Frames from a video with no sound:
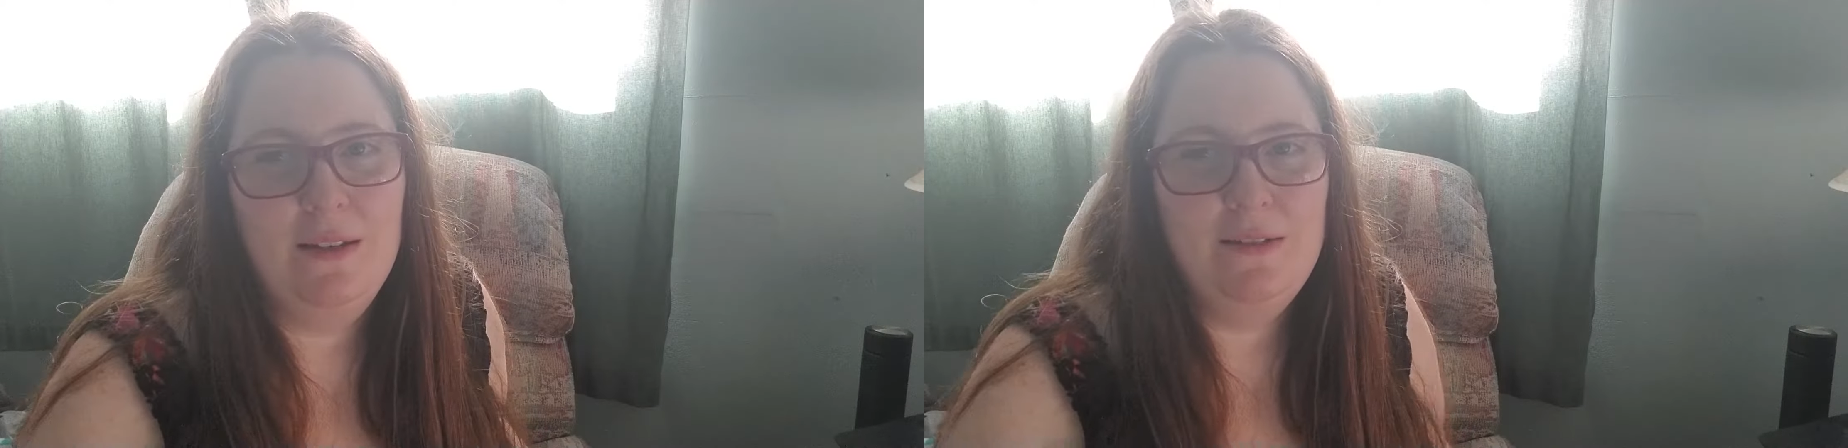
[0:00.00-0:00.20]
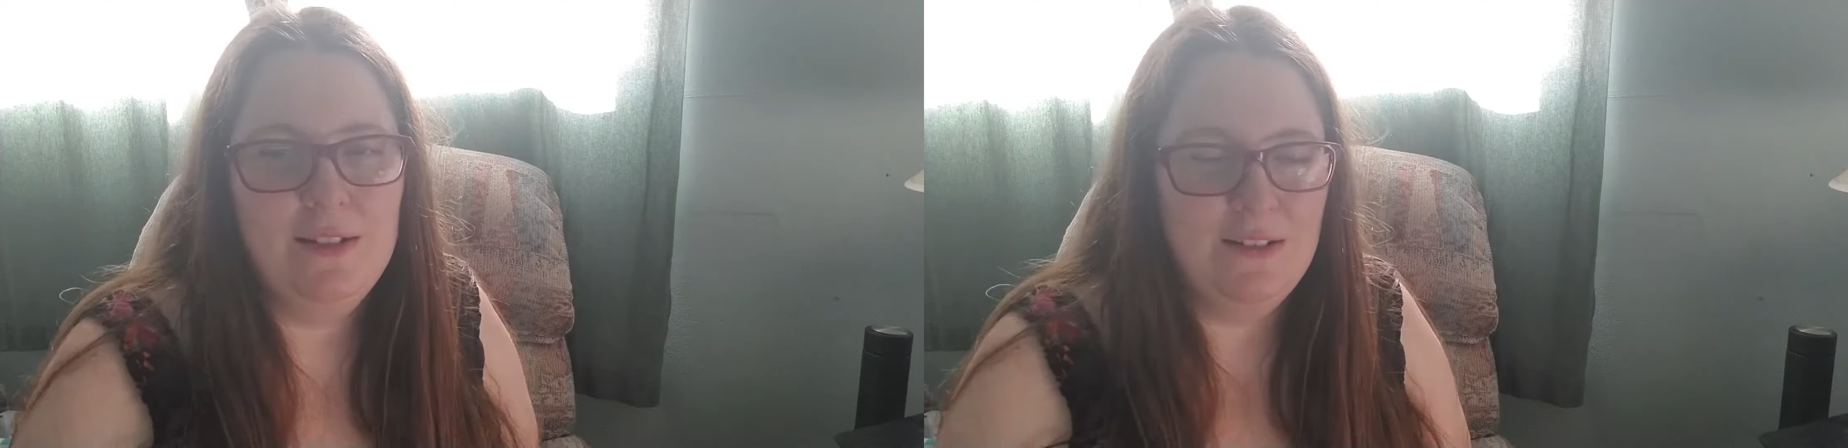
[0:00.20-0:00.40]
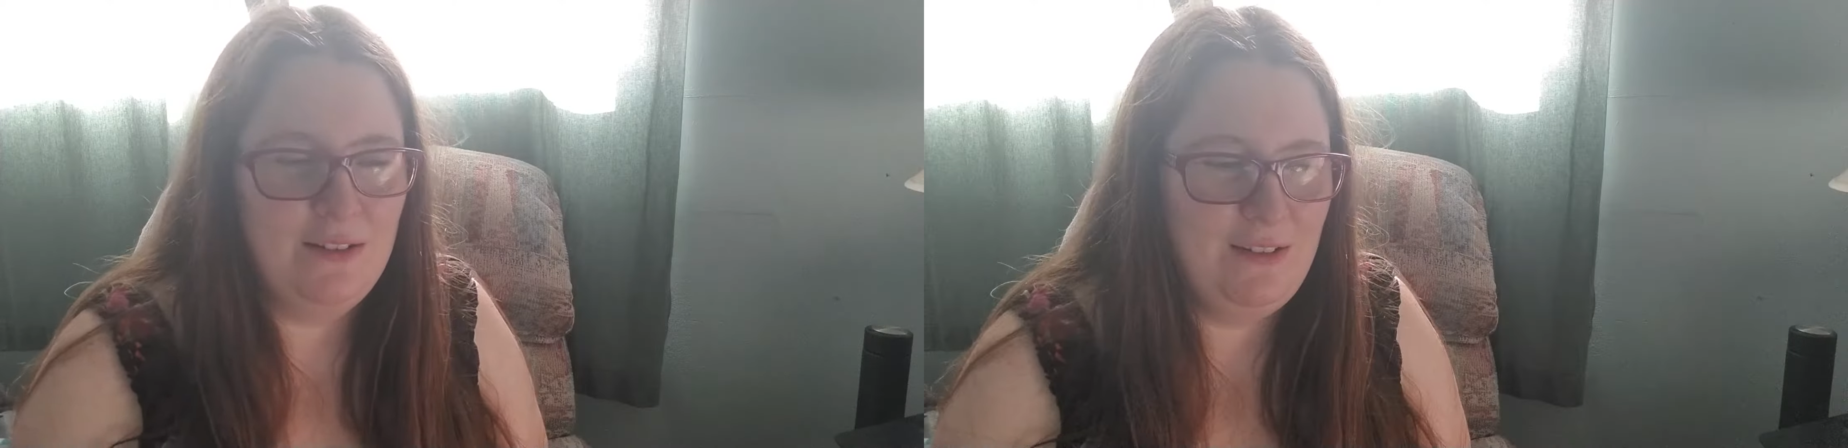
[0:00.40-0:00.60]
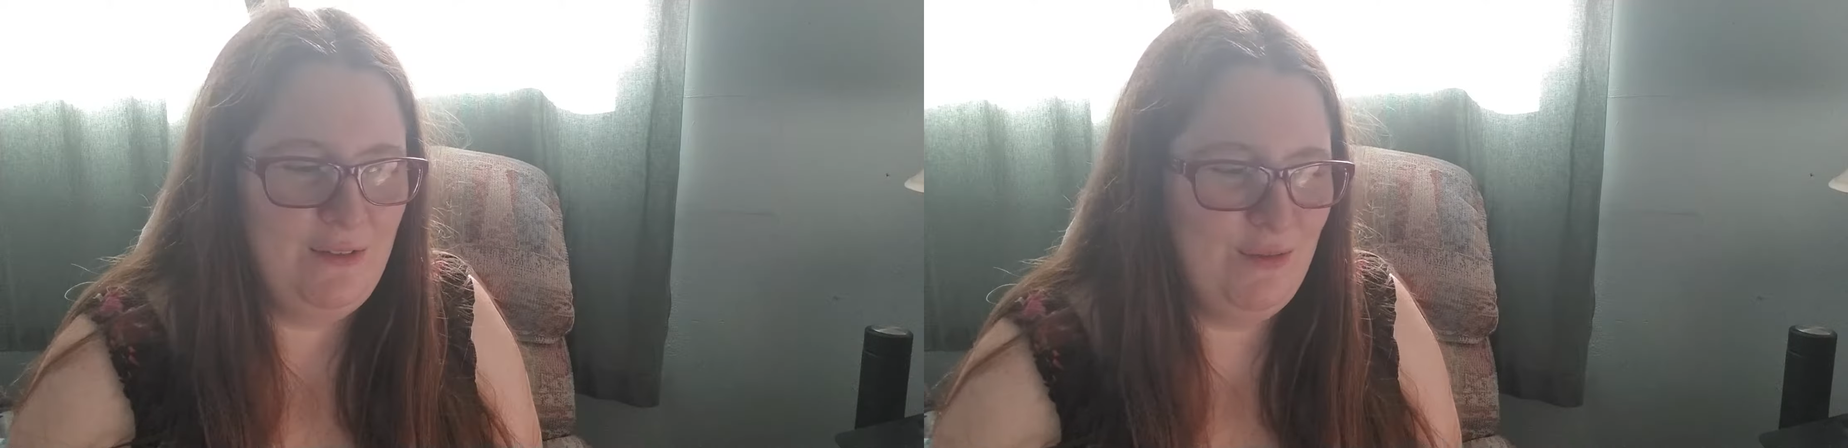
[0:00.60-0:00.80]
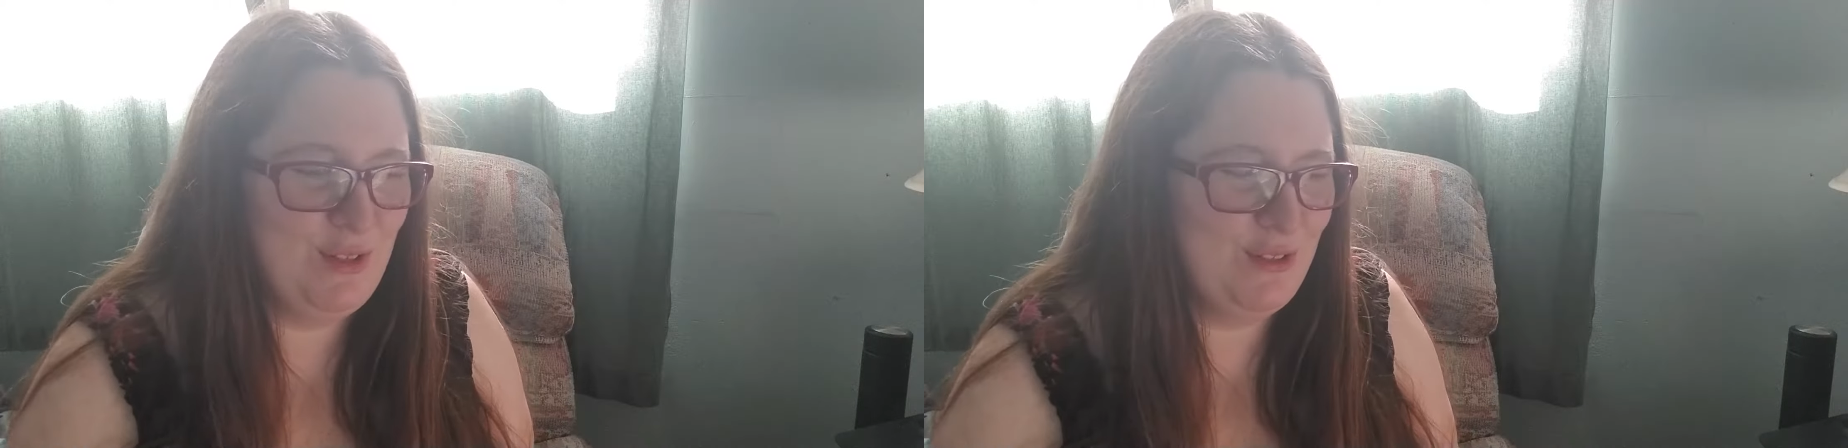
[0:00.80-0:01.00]
I didn't. I didn't
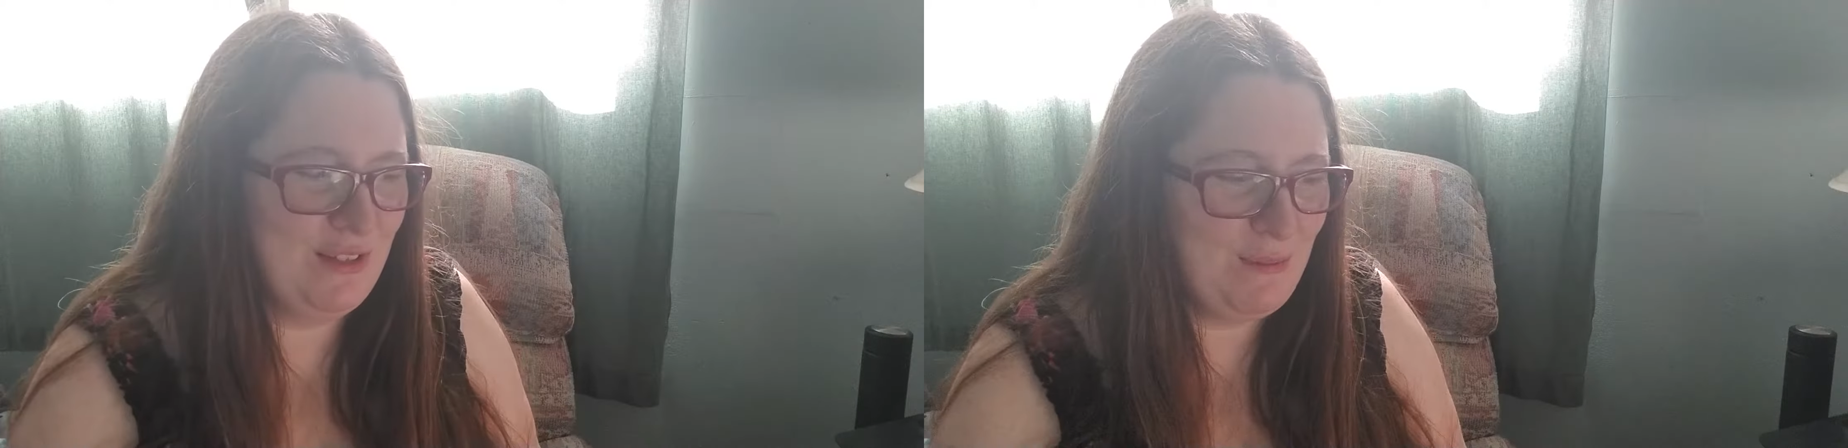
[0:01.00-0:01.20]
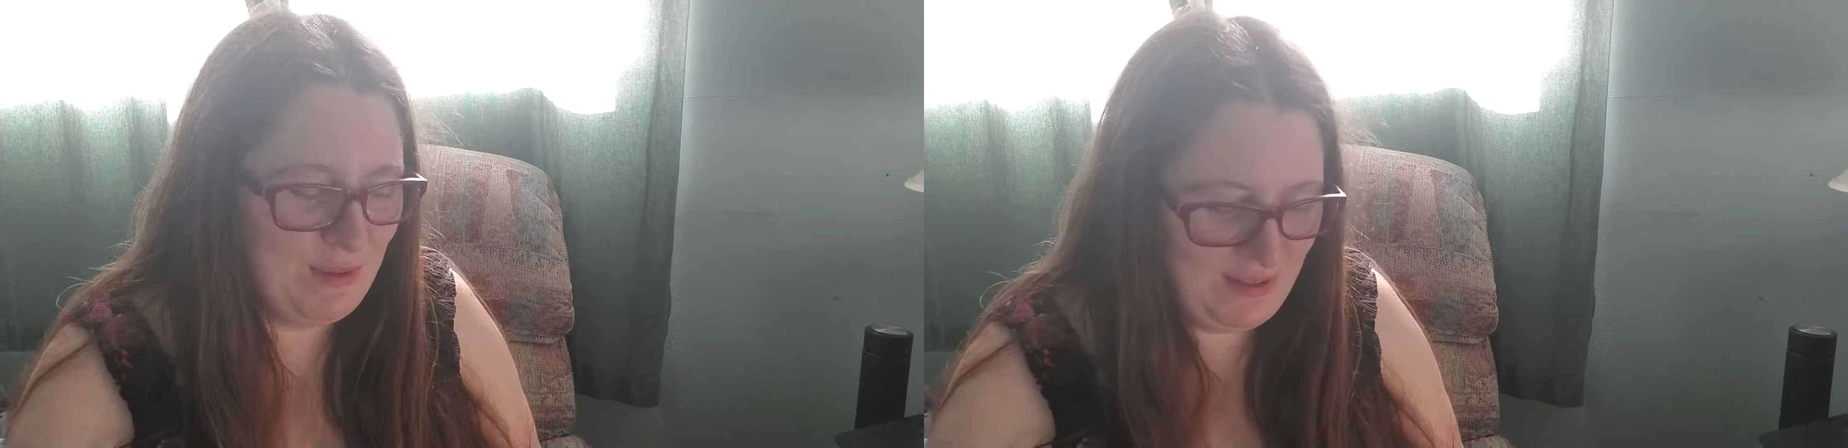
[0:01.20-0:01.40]
fall asleep.